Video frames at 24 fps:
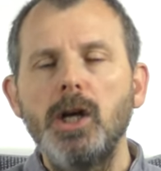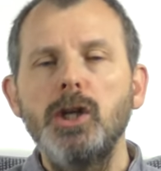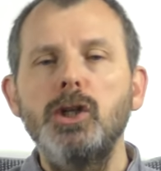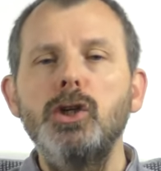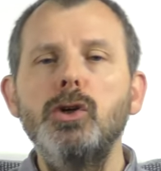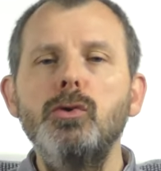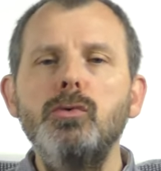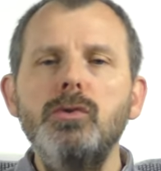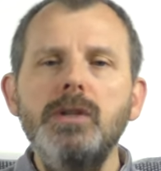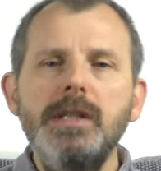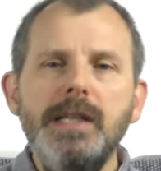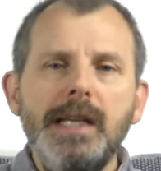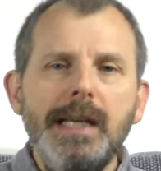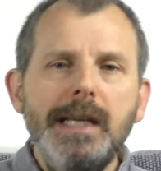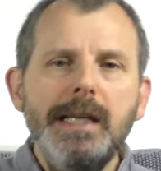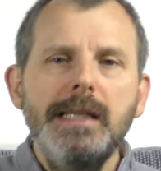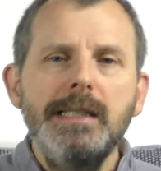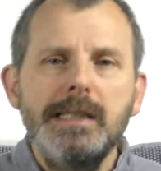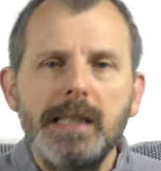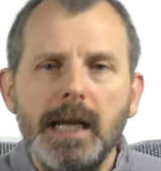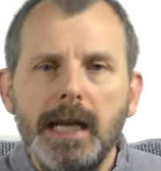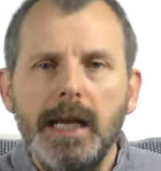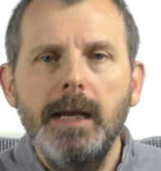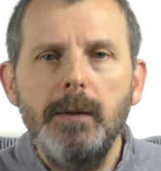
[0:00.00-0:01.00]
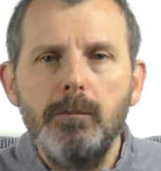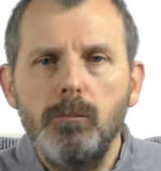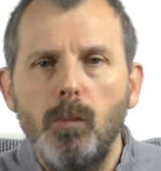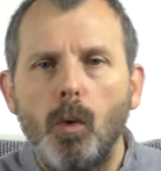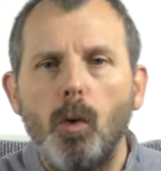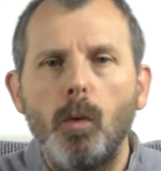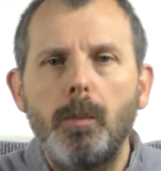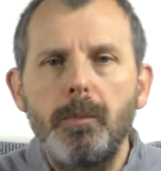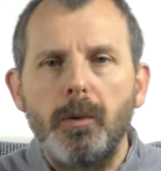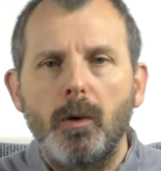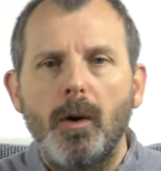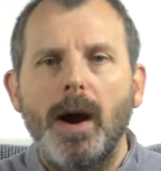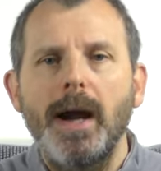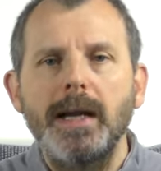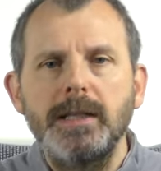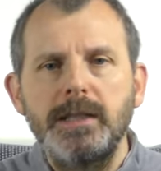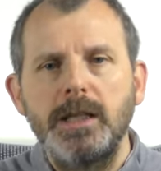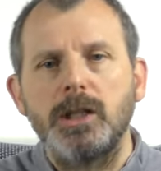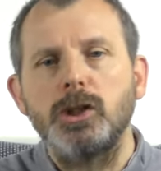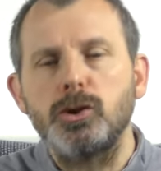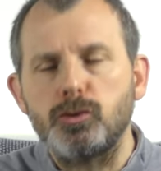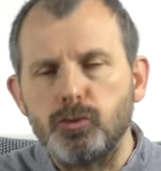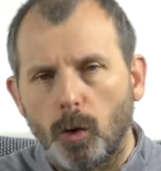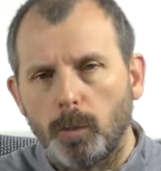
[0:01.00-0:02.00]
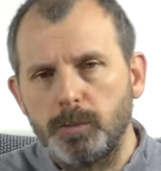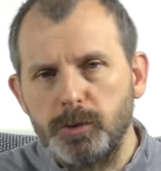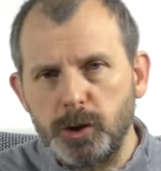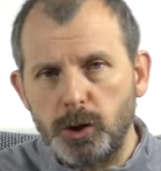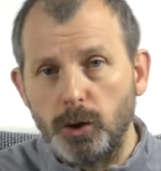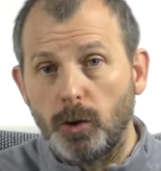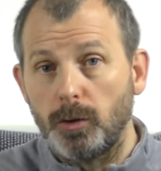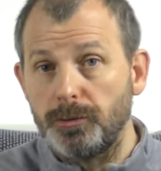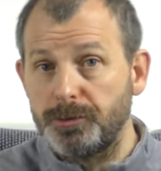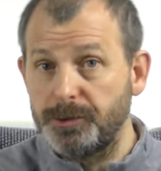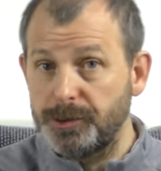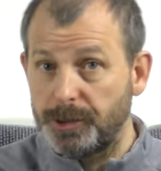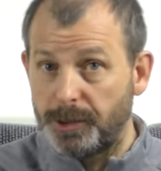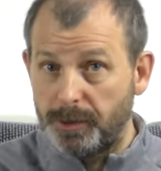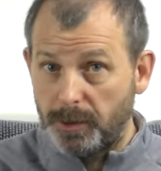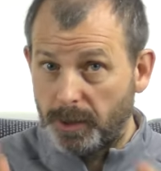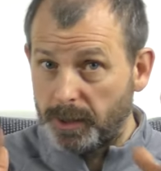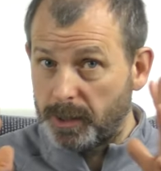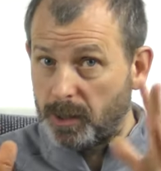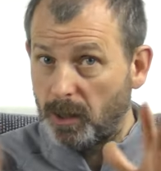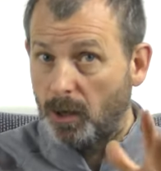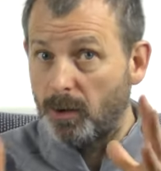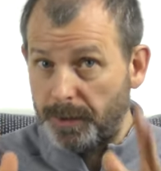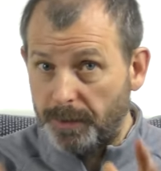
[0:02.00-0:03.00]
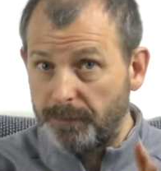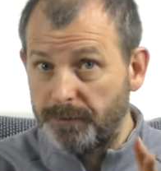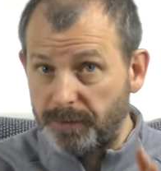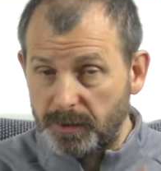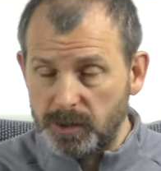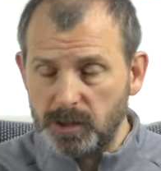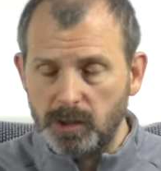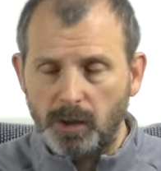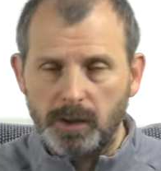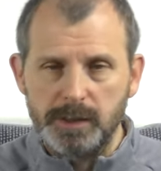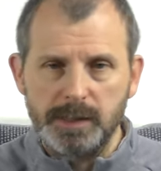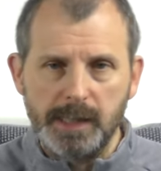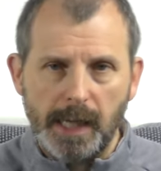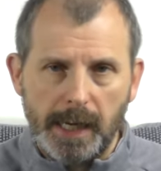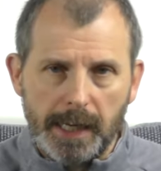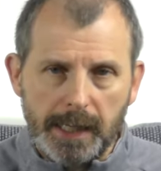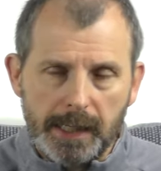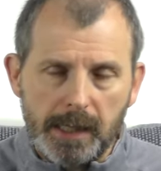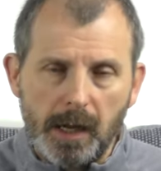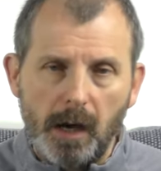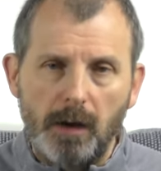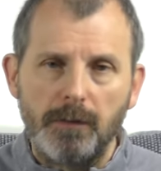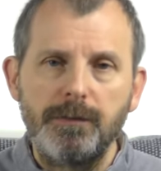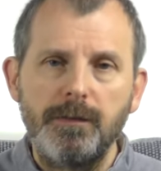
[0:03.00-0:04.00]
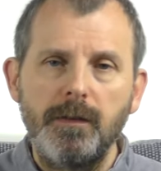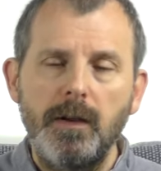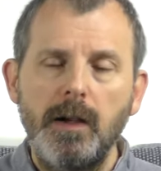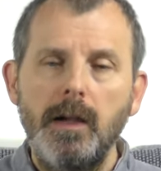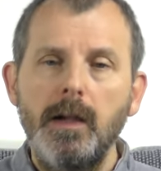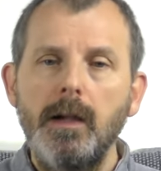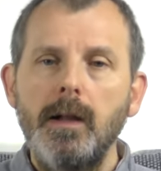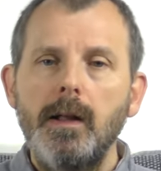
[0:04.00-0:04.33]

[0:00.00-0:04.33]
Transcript: You need to hit more practice drop shots, and I can't emphasize that enough.